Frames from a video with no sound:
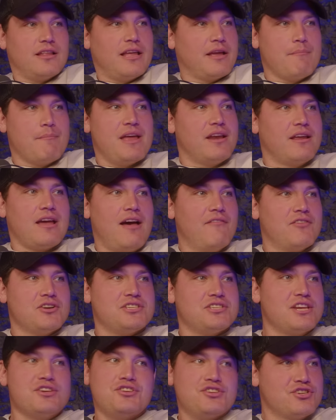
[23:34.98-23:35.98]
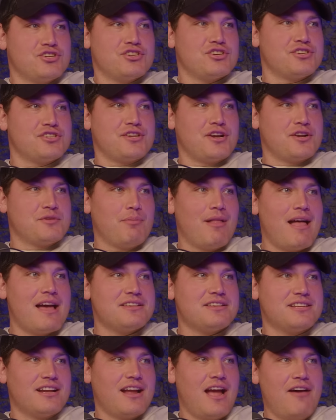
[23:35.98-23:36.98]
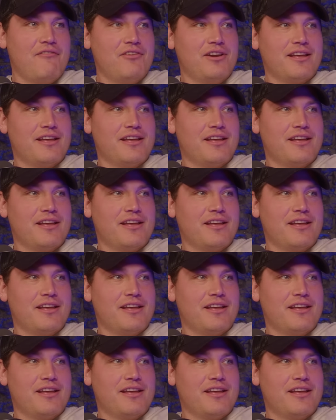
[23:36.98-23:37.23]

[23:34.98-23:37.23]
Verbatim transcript: like mid conversation, she just starts blasting Havana